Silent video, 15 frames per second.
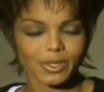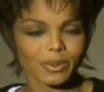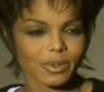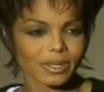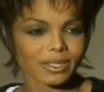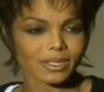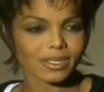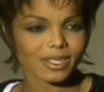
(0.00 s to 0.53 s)

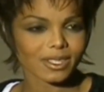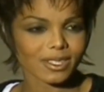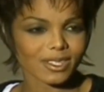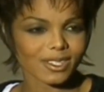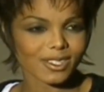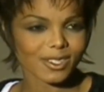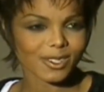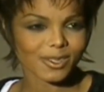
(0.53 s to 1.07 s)
doing
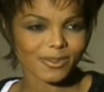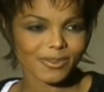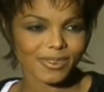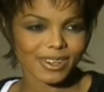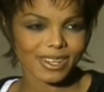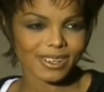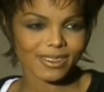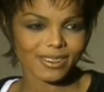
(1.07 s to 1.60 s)
a certain
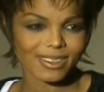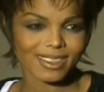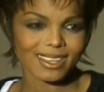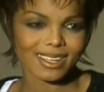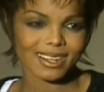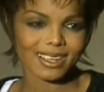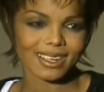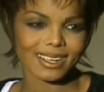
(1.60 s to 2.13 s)
video
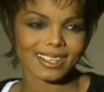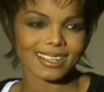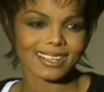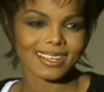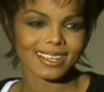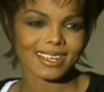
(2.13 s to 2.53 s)
that I